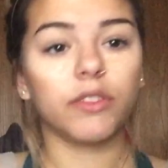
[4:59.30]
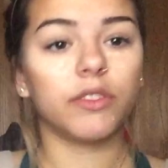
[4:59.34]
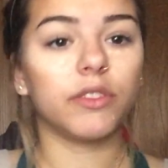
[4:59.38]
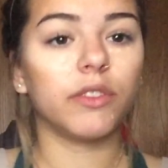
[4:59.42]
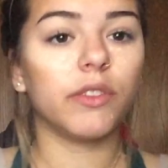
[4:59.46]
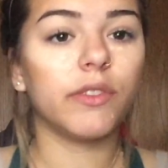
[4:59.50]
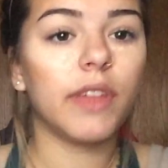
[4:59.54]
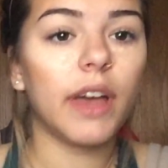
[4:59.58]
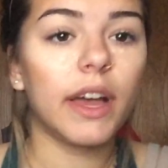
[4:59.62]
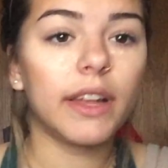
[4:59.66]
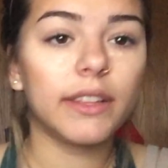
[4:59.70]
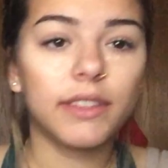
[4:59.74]

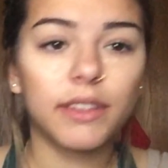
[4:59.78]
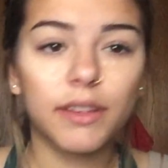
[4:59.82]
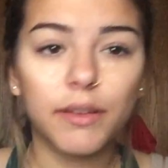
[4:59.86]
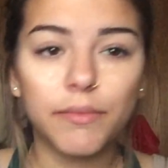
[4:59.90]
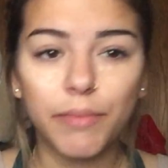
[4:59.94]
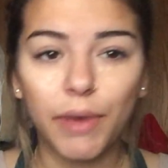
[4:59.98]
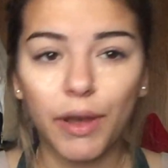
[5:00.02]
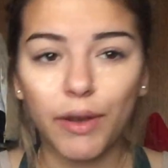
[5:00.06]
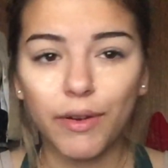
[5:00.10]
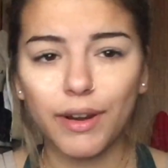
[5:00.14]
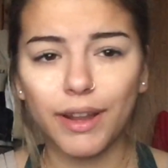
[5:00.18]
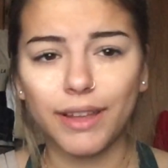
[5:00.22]
So that's
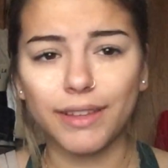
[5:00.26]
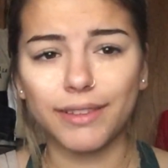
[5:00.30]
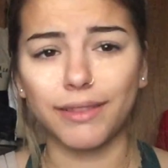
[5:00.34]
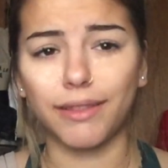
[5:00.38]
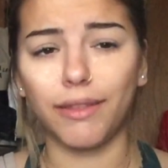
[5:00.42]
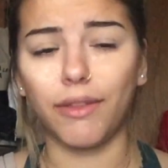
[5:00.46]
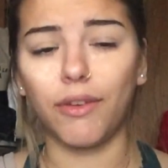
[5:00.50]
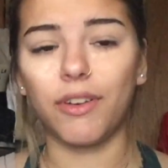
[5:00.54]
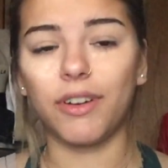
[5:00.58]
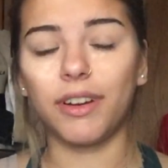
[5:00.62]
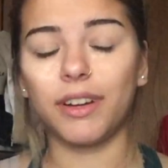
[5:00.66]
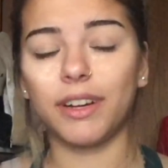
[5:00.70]
about as
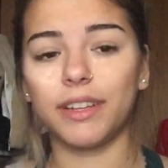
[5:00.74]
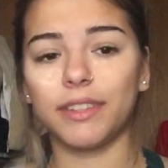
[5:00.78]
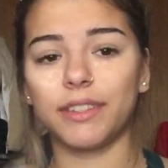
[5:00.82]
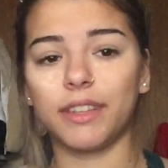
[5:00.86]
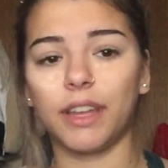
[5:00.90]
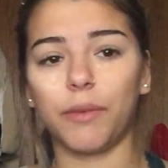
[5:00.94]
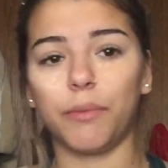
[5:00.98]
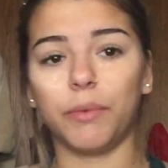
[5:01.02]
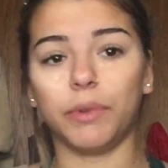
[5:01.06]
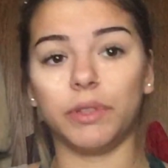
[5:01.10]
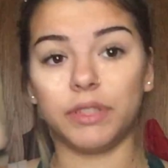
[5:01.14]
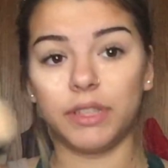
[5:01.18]
long as
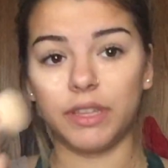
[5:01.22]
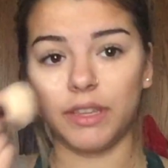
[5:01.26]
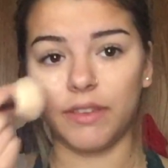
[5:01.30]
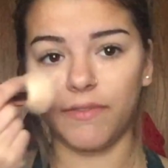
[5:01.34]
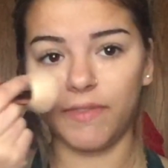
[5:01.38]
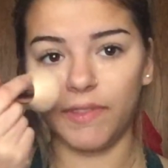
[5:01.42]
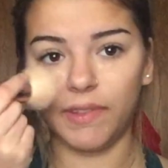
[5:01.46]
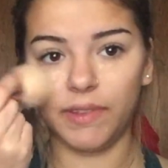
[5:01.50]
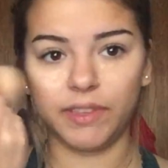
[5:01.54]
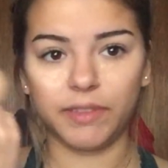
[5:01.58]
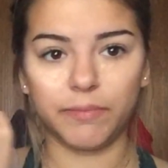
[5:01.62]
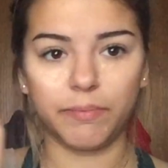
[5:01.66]
I will leave
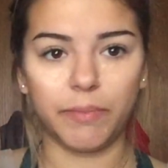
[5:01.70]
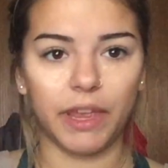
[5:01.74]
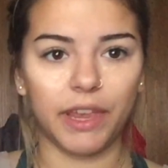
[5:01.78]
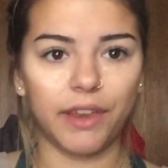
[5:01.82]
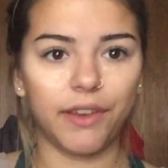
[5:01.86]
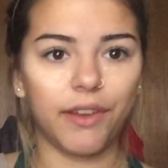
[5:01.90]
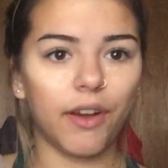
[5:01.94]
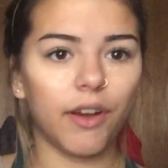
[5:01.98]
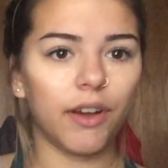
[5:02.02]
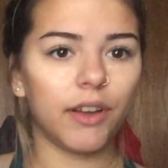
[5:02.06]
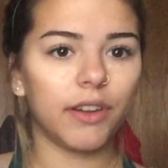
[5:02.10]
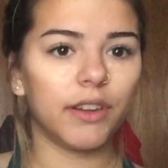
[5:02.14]
this
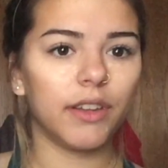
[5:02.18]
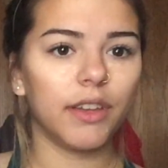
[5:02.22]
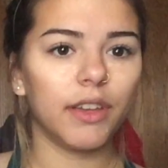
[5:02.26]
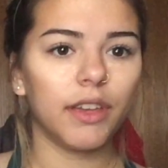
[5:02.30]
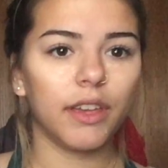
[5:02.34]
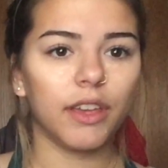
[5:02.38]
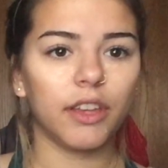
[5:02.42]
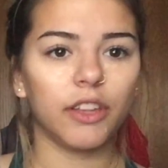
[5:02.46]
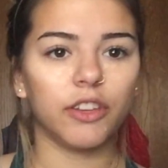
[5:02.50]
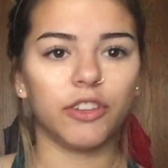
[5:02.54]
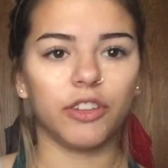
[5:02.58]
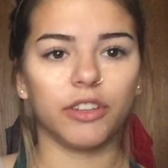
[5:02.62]
bake on,
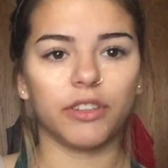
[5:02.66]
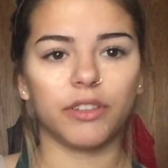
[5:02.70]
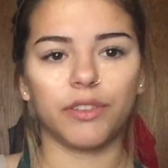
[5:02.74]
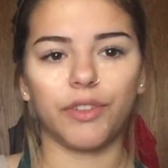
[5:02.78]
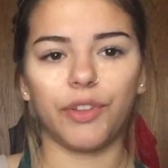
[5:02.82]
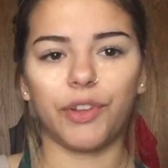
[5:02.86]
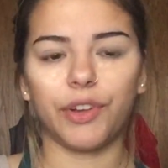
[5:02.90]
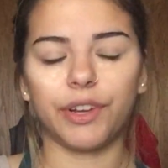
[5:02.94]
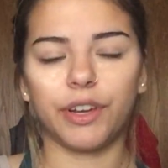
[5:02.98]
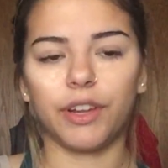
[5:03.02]
just long